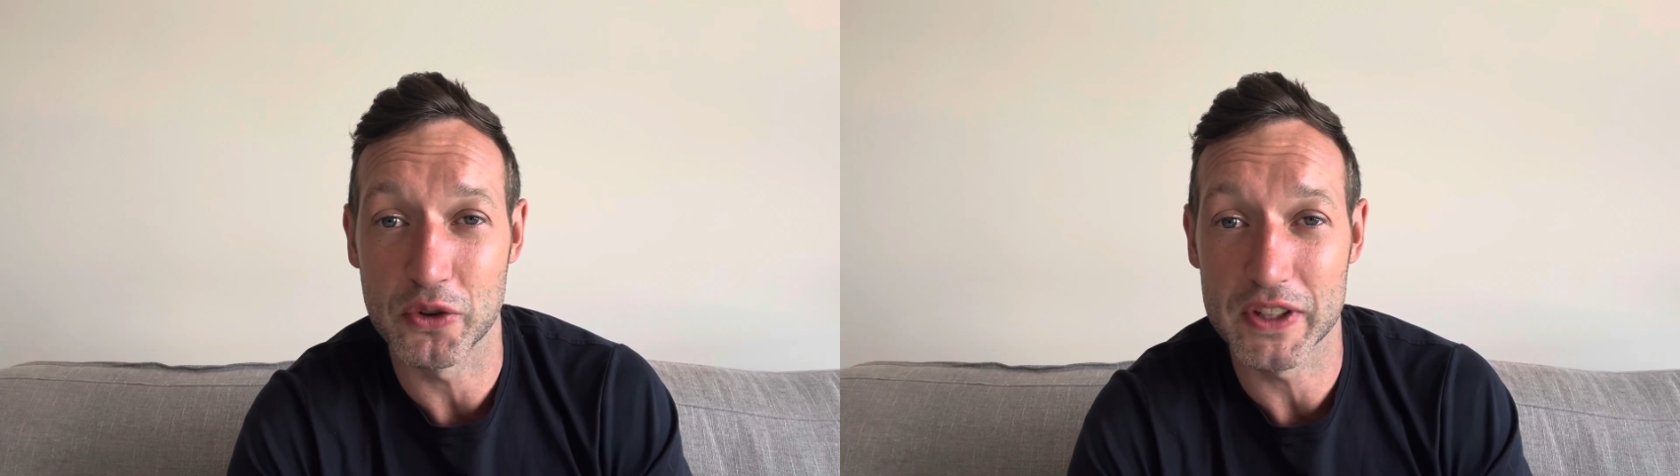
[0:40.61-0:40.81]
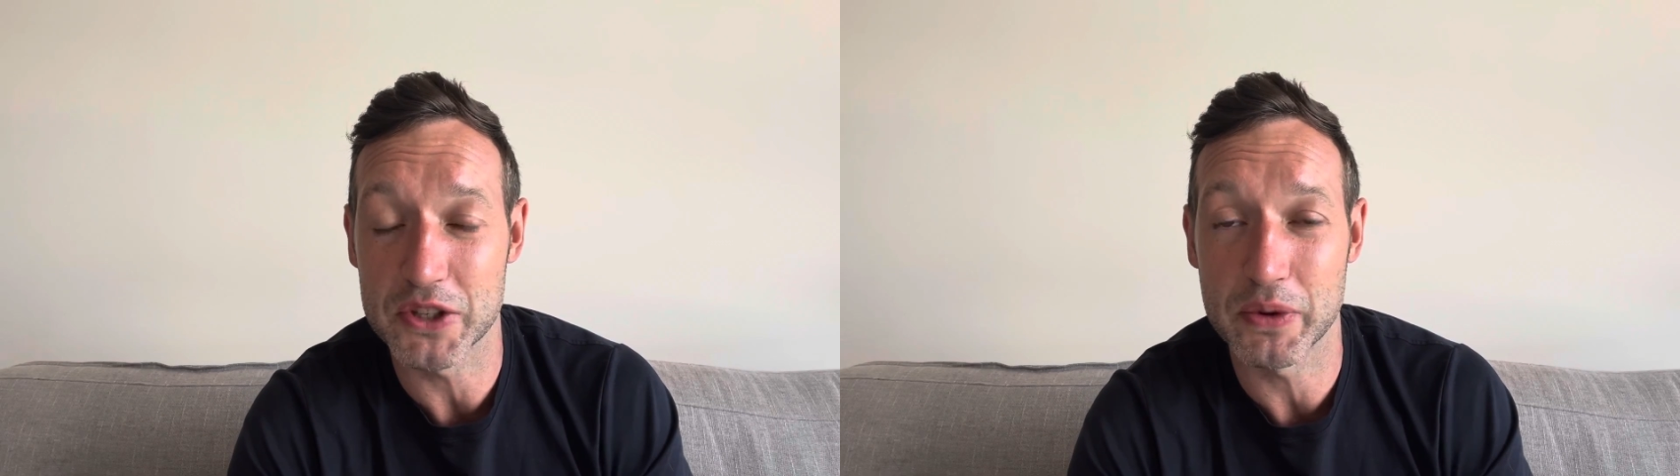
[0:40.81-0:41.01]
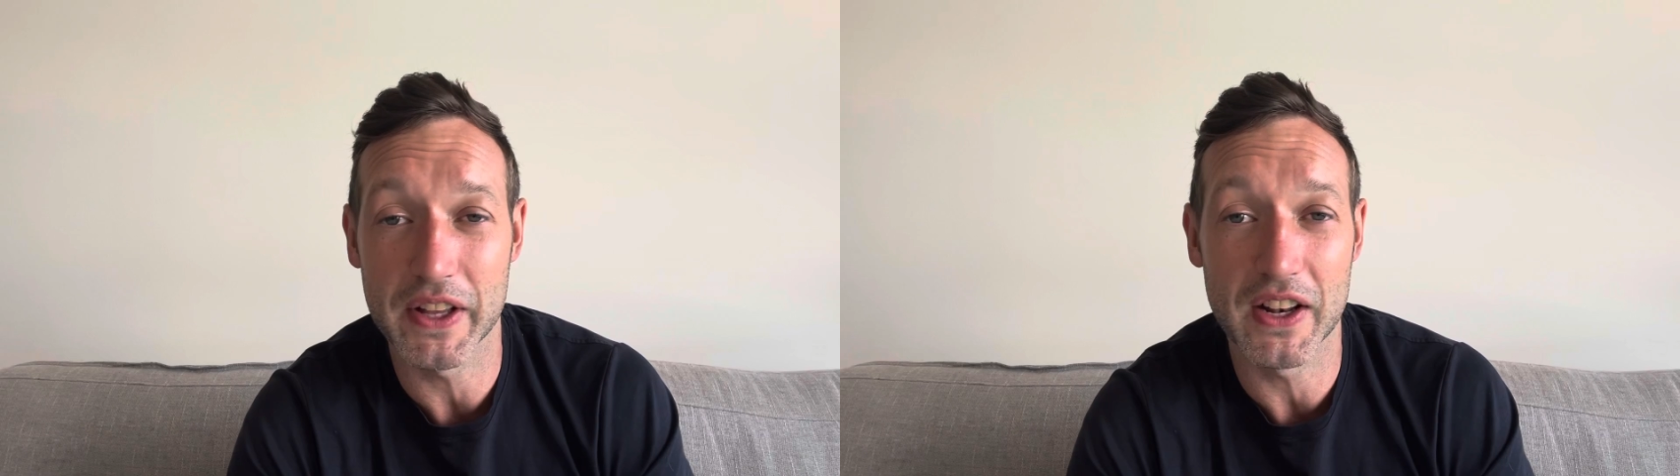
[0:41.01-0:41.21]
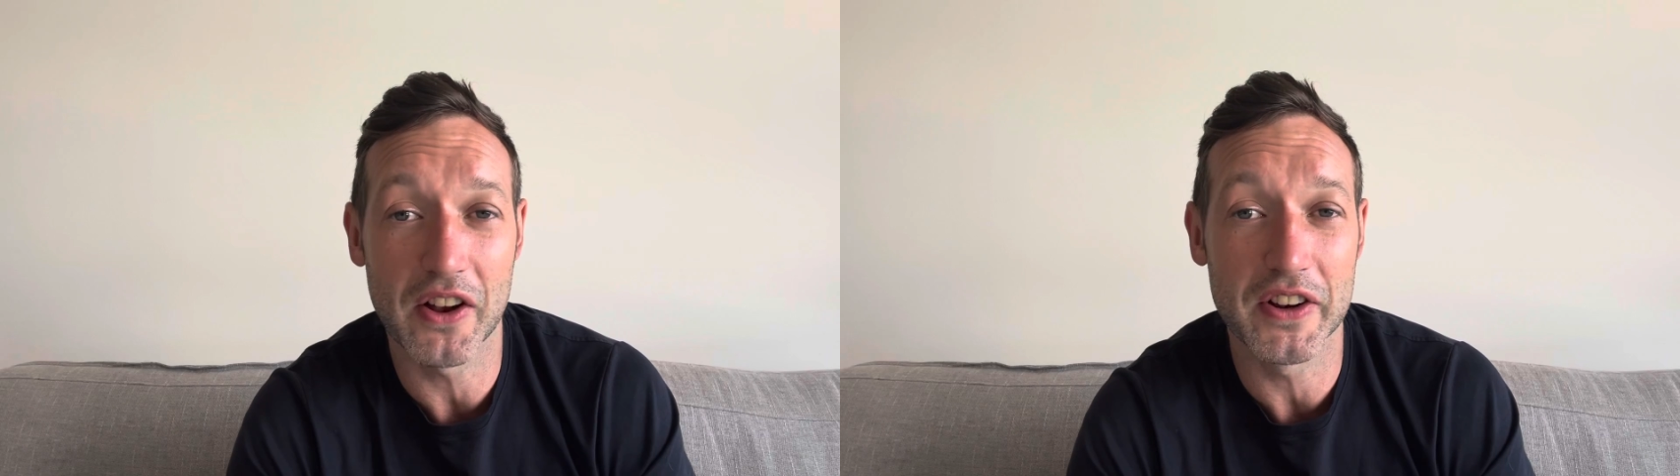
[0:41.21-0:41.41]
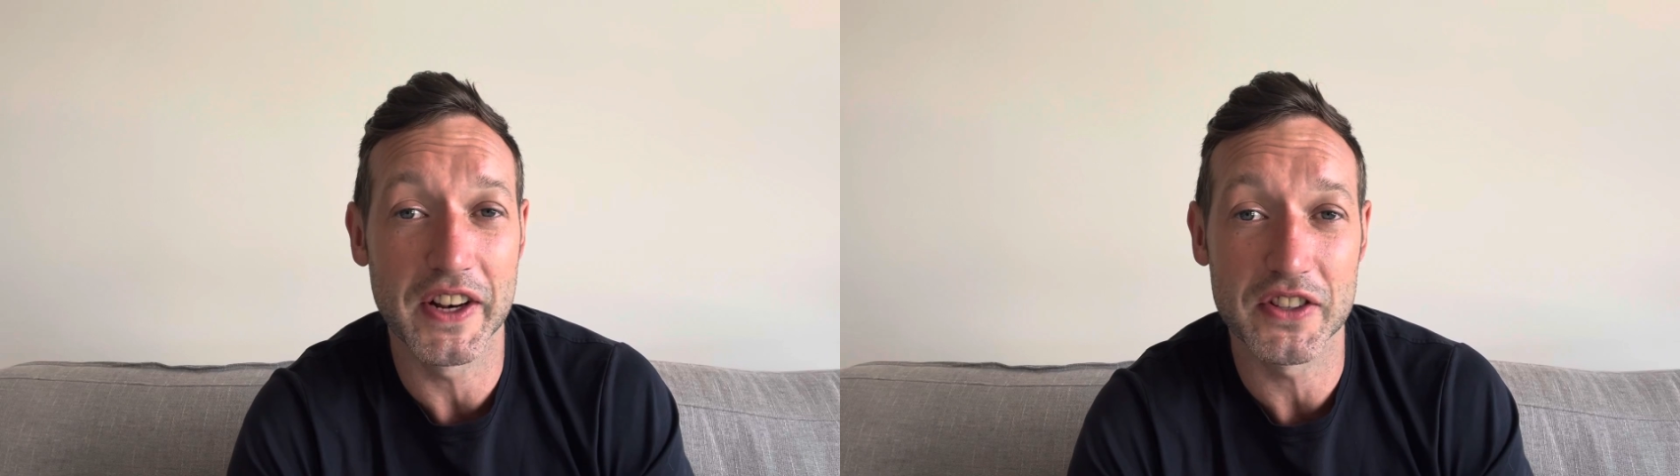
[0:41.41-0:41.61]
and that's where the
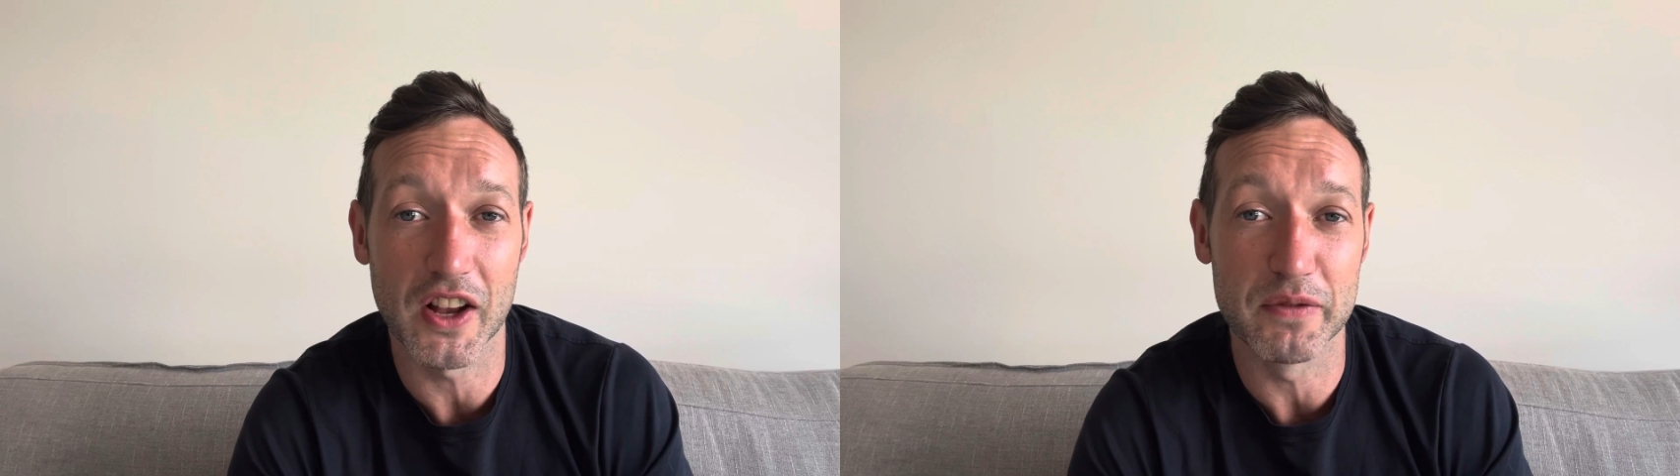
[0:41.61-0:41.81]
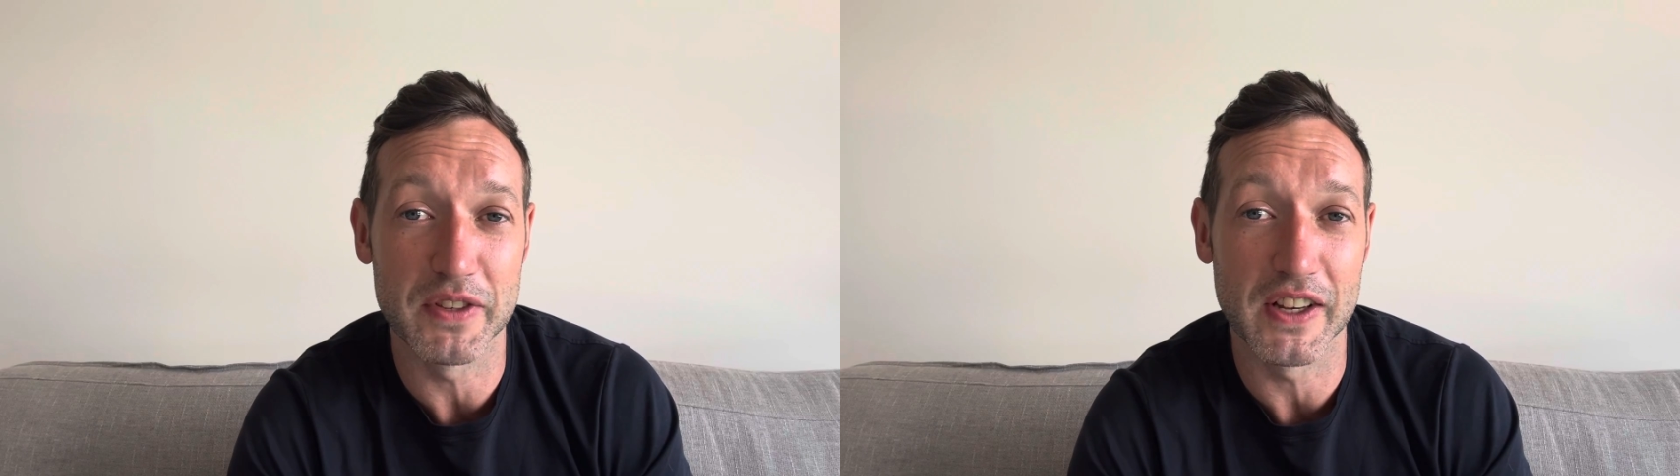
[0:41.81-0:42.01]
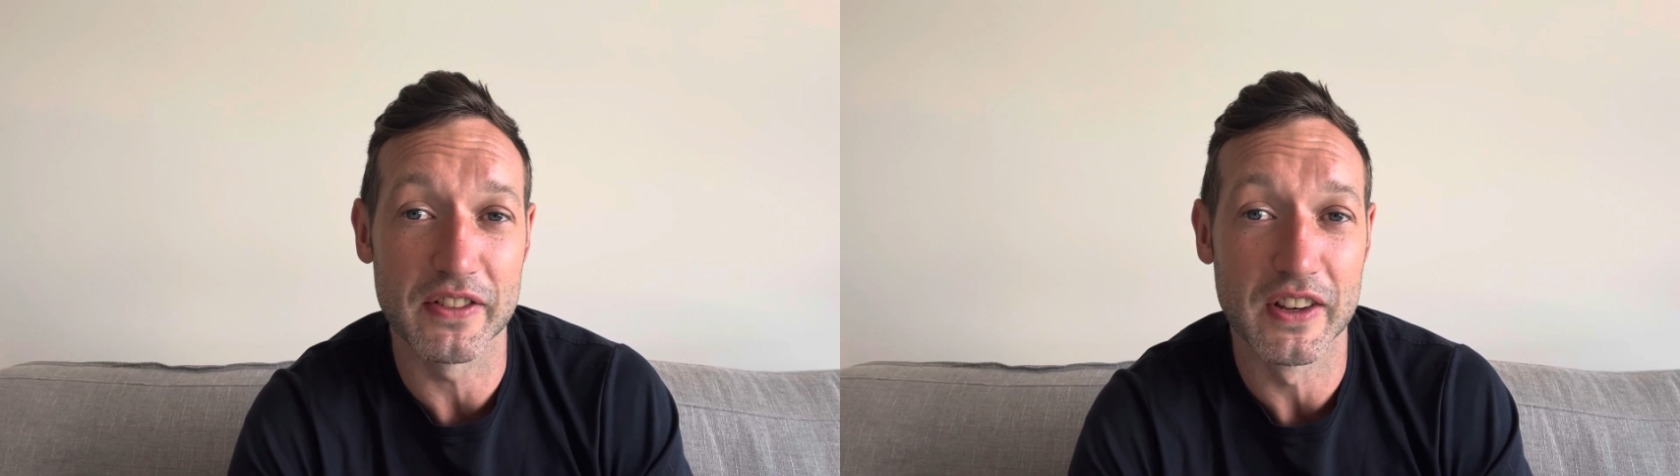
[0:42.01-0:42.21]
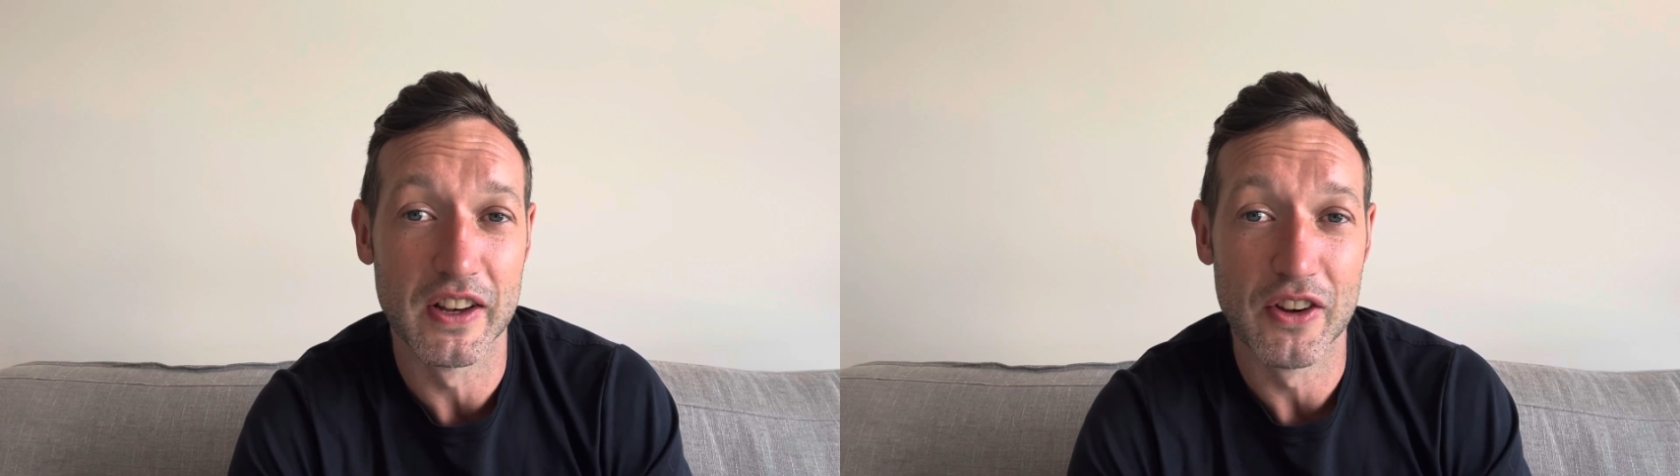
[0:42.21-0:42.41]
loneliness comes in.